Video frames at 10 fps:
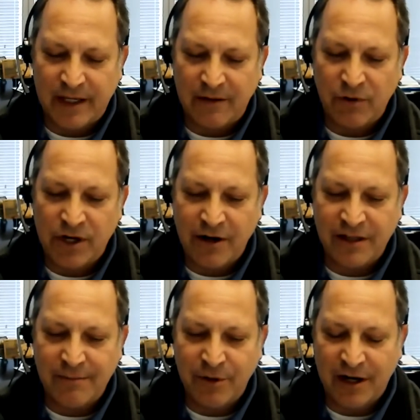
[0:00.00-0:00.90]
Regarding
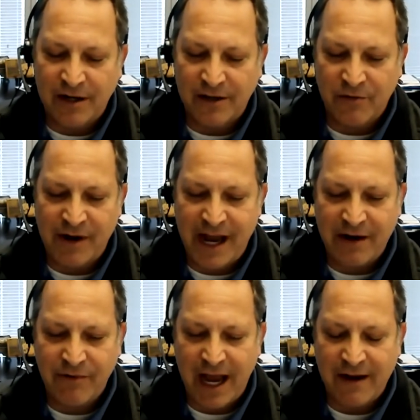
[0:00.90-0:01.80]
the book, the way I
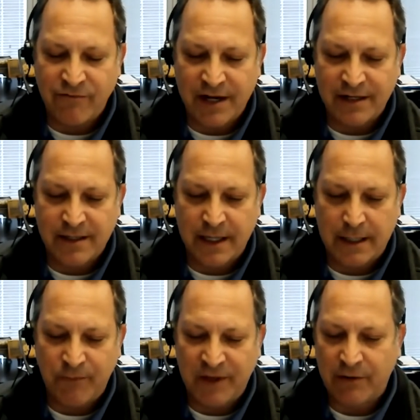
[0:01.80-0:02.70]
read it,
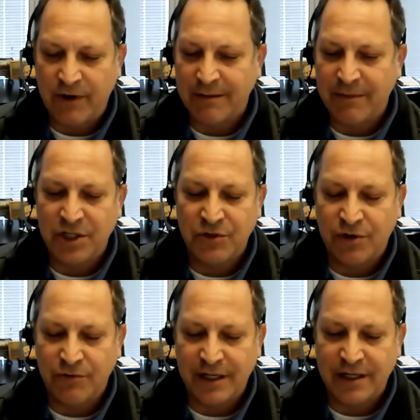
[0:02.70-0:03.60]
and I recommend you
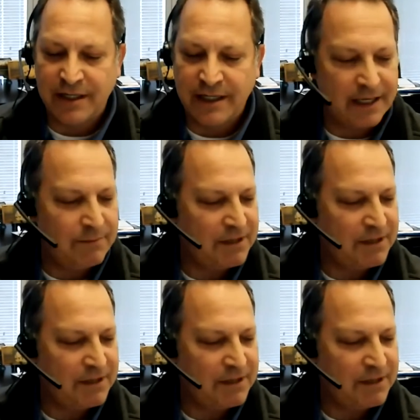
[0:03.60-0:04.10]
all read it. It